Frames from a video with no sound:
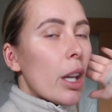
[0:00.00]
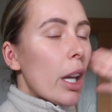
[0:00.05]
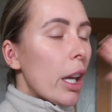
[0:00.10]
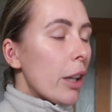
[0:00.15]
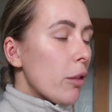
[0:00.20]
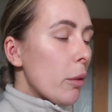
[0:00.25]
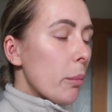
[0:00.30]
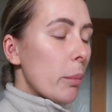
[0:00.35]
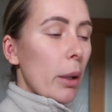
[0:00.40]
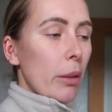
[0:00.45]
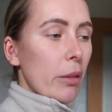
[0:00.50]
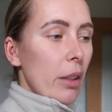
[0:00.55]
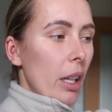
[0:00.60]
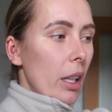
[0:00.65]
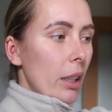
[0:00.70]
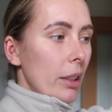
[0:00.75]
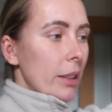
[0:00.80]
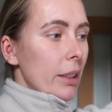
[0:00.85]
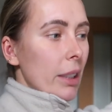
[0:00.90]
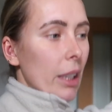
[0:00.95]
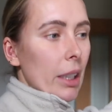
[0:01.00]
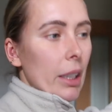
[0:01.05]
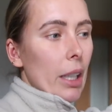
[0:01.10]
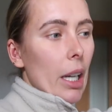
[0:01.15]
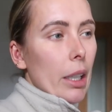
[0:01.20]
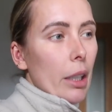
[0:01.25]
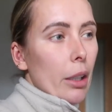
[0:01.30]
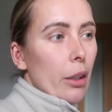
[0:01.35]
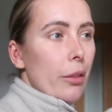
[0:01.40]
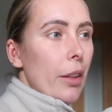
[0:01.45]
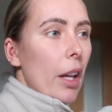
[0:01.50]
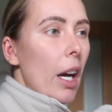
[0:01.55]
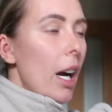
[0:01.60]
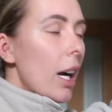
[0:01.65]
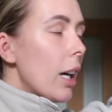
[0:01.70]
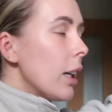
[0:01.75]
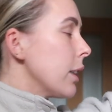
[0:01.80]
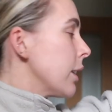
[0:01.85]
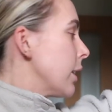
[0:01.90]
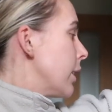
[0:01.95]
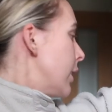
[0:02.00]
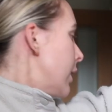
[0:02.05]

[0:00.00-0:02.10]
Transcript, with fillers: even bother saying any of that